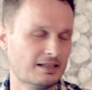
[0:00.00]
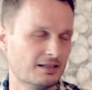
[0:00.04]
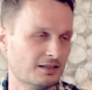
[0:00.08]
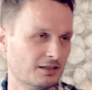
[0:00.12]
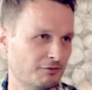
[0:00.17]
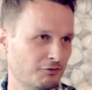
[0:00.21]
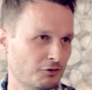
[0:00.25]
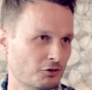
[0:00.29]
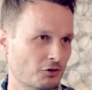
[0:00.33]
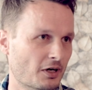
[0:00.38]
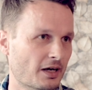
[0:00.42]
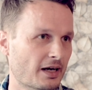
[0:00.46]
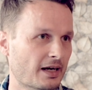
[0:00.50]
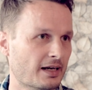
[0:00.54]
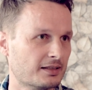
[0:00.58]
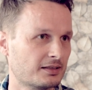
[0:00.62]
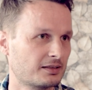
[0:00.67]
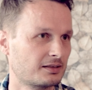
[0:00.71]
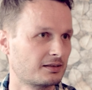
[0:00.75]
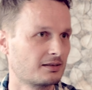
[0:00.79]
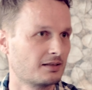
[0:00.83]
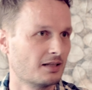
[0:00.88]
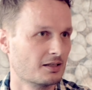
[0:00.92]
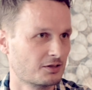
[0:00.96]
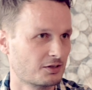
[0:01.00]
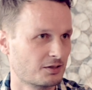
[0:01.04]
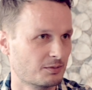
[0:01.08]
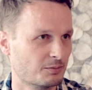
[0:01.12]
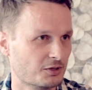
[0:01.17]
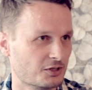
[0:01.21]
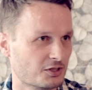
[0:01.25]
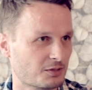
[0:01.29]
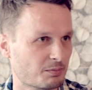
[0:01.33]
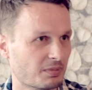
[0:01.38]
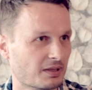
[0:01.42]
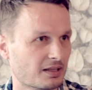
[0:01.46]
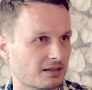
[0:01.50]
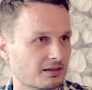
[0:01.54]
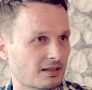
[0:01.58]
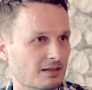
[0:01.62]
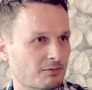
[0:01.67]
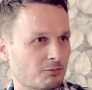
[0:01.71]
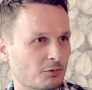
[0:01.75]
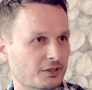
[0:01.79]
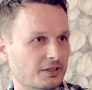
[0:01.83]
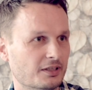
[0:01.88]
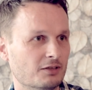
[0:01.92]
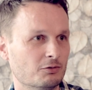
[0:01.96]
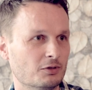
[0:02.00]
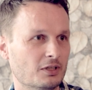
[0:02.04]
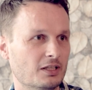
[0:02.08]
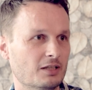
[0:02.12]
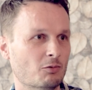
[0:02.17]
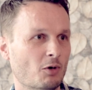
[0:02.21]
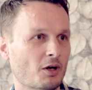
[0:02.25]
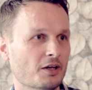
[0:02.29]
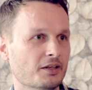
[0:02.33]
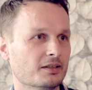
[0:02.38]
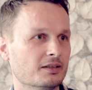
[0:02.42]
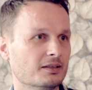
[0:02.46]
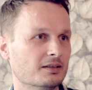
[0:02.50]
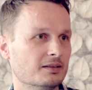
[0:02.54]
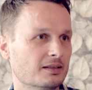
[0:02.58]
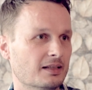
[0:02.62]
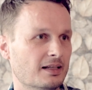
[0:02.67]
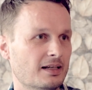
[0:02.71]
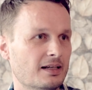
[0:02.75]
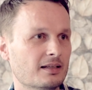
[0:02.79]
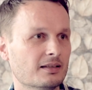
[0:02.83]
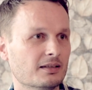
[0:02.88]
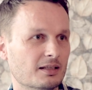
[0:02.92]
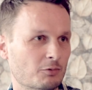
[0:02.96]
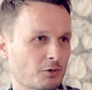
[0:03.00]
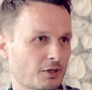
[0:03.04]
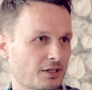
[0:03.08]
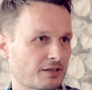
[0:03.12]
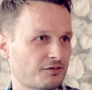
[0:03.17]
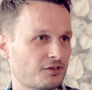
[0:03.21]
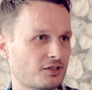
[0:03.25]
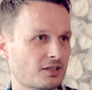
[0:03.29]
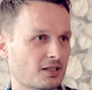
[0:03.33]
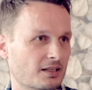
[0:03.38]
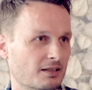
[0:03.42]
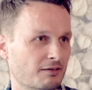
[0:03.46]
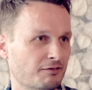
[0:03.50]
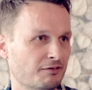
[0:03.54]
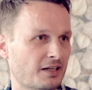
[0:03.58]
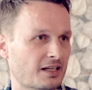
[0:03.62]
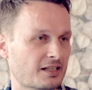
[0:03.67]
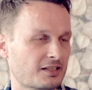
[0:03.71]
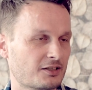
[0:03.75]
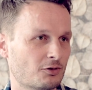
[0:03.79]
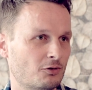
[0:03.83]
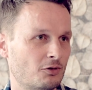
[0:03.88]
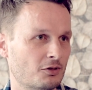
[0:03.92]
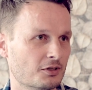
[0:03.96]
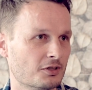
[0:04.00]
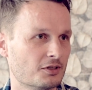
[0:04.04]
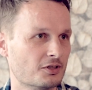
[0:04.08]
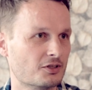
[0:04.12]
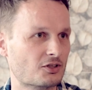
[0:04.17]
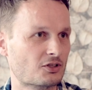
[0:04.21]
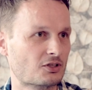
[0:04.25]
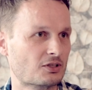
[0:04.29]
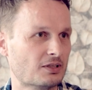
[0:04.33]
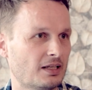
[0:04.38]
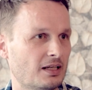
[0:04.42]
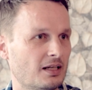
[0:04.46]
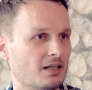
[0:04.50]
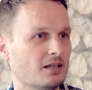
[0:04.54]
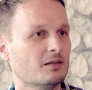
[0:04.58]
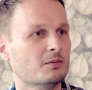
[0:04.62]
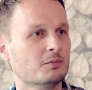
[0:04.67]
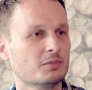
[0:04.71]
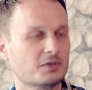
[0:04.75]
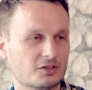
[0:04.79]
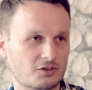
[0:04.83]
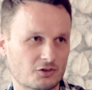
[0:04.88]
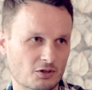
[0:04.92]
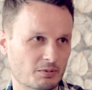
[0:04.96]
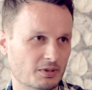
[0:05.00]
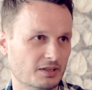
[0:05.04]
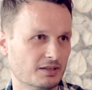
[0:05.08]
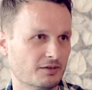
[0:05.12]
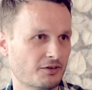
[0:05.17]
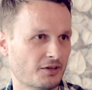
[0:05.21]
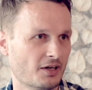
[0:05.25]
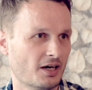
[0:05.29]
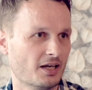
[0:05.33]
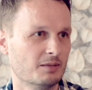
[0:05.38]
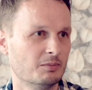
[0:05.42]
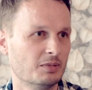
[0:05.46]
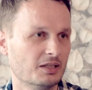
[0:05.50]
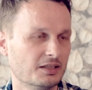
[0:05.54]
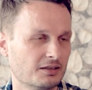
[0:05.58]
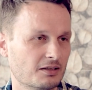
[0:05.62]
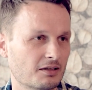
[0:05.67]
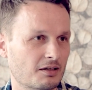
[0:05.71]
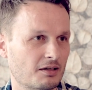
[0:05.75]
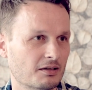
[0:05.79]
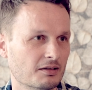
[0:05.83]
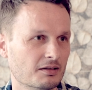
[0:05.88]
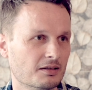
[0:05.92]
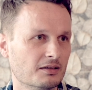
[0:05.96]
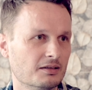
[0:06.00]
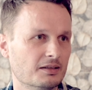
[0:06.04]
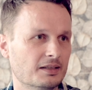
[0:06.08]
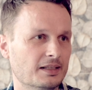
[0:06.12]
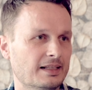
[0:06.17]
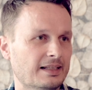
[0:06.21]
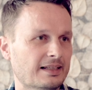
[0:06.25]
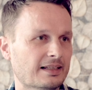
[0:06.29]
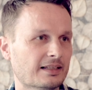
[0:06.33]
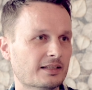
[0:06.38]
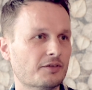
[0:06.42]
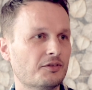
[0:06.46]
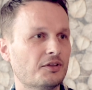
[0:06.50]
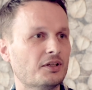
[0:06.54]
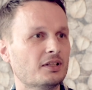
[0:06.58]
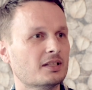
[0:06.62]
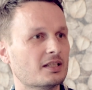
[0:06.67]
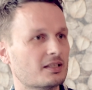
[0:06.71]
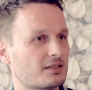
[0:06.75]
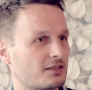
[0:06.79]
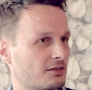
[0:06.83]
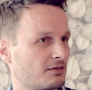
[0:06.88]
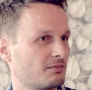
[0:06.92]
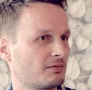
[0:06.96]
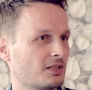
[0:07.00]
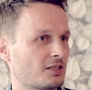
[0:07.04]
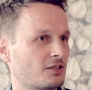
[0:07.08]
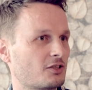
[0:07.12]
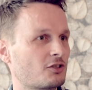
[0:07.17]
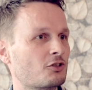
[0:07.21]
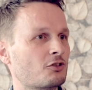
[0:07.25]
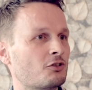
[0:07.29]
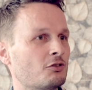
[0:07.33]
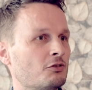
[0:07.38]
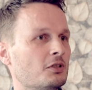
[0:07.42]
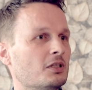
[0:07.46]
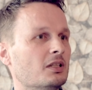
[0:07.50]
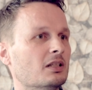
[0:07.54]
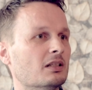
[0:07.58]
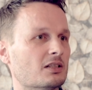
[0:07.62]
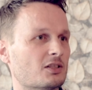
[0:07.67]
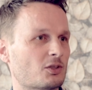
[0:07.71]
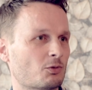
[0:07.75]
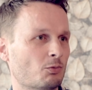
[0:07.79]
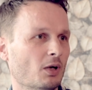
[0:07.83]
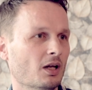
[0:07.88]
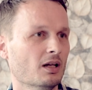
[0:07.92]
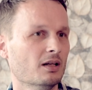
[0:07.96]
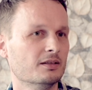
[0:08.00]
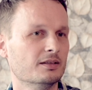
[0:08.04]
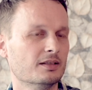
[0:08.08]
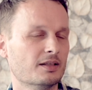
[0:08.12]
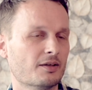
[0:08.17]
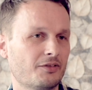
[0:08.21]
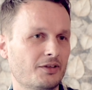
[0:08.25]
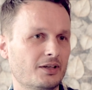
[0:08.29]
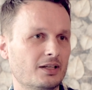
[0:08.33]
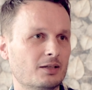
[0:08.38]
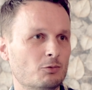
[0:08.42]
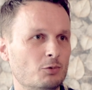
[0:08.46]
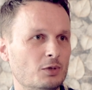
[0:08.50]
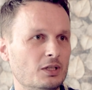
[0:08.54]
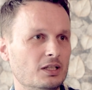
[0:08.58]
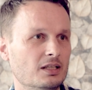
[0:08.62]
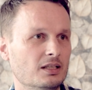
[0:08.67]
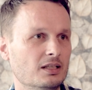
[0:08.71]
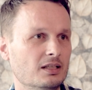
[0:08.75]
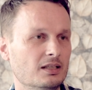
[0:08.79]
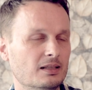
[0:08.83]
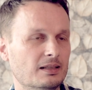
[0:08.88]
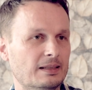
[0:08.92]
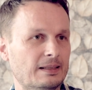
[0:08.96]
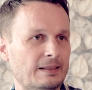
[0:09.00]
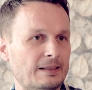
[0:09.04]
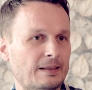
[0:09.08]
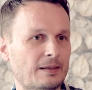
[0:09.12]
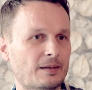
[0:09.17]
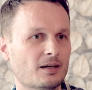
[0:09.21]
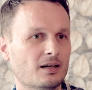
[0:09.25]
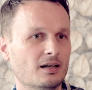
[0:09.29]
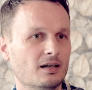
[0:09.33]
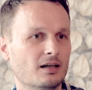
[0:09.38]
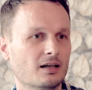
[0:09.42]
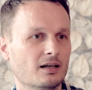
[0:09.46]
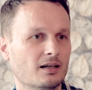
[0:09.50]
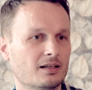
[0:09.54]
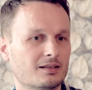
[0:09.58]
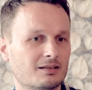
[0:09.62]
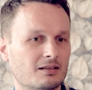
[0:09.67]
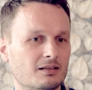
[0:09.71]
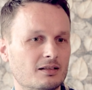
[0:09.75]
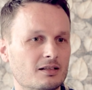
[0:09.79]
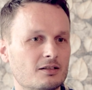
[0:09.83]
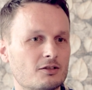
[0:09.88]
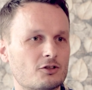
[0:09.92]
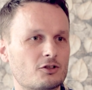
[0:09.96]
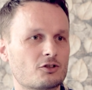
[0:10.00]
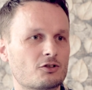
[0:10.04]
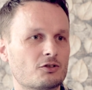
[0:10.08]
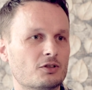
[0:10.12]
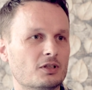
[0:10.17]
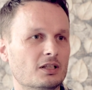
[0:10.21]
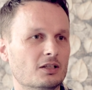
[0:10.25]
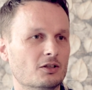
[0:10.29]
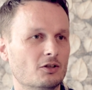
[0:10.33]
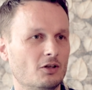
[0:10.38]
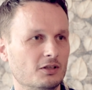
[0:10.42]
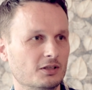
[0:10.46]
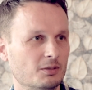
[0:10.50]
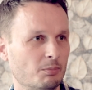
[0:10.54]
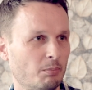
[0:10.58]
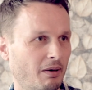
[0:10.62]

If you asked customers back then what they really wanted, they would have said a faster horse, because nobody thought about the car. And I think that's true here as well. And I think we, as an industry and all the